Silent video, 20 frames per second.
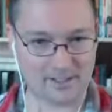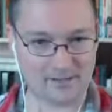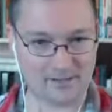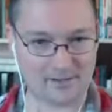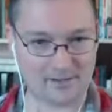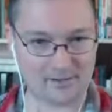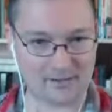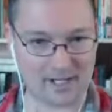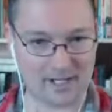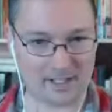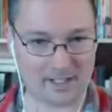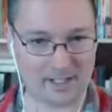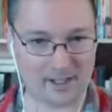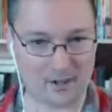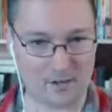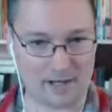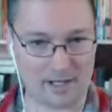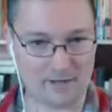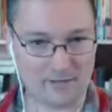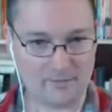to try and
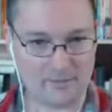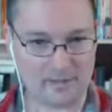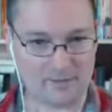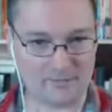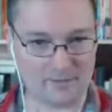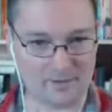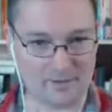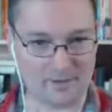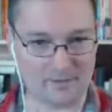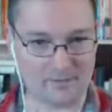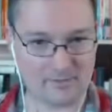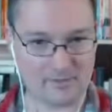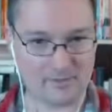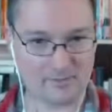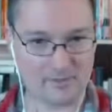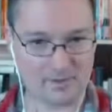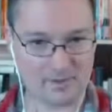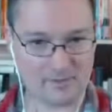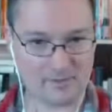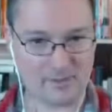go out after the
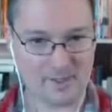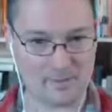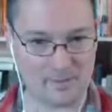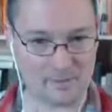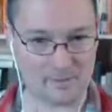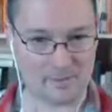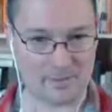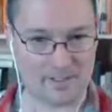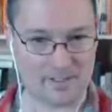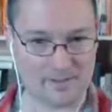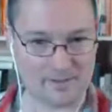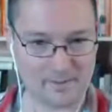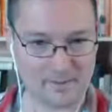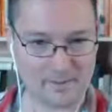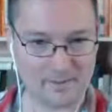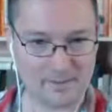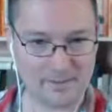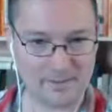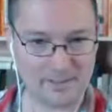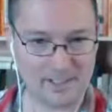most people
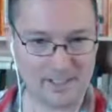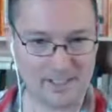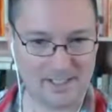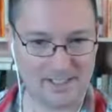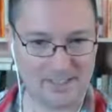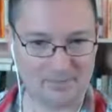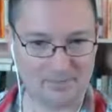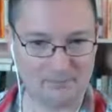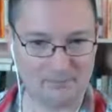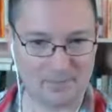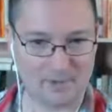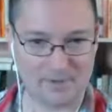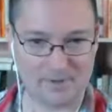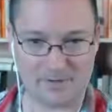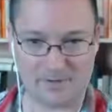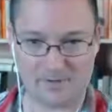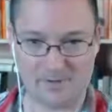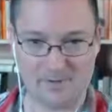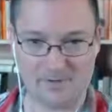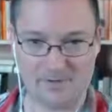possible, but
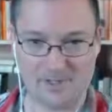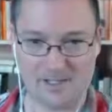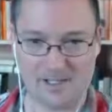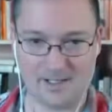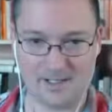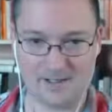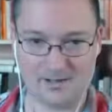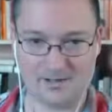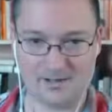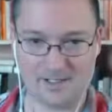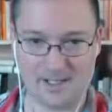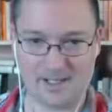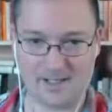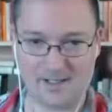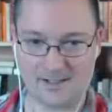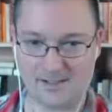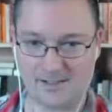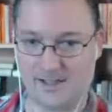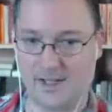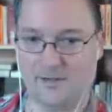
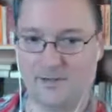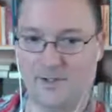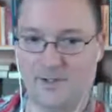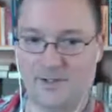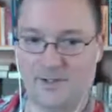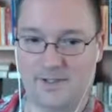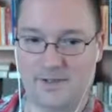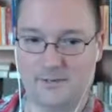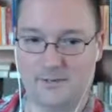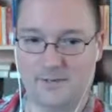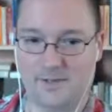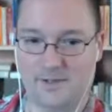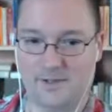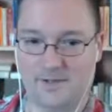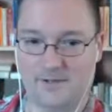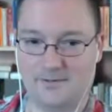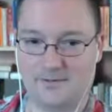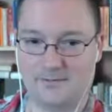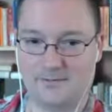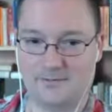that has never
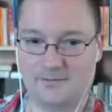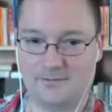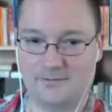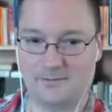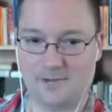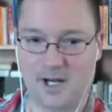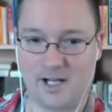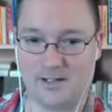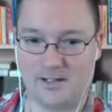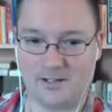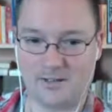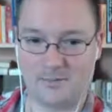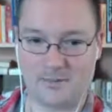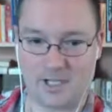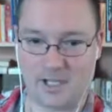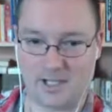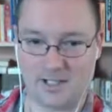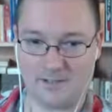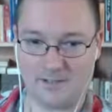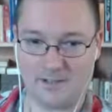seemed right to
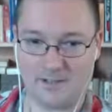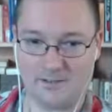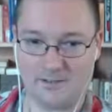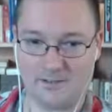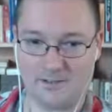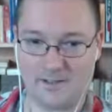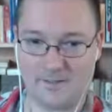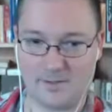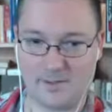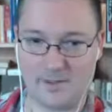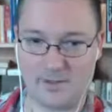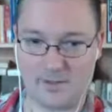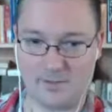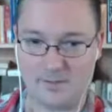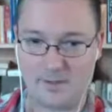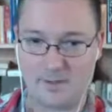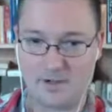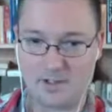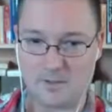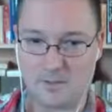me. That it seems like you
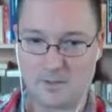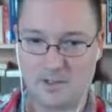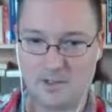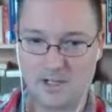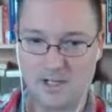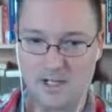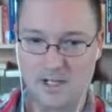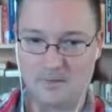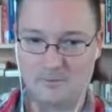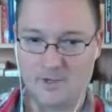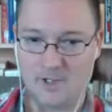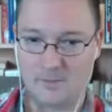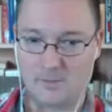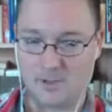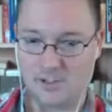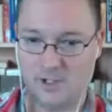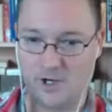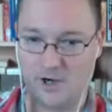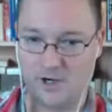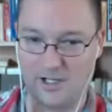should be much more
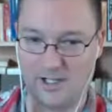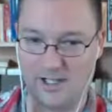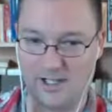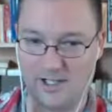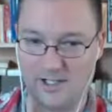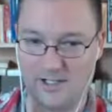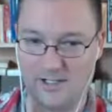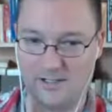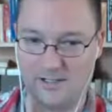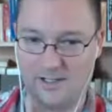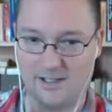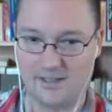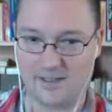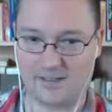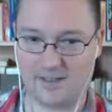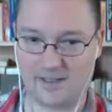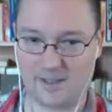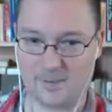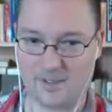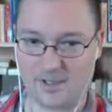targeted and
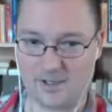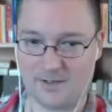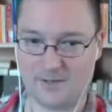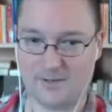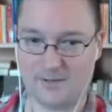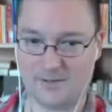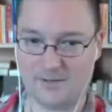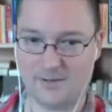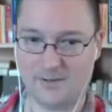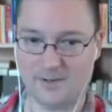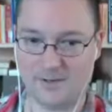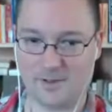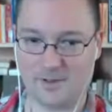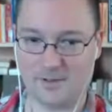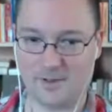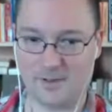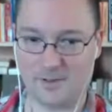think about who's on those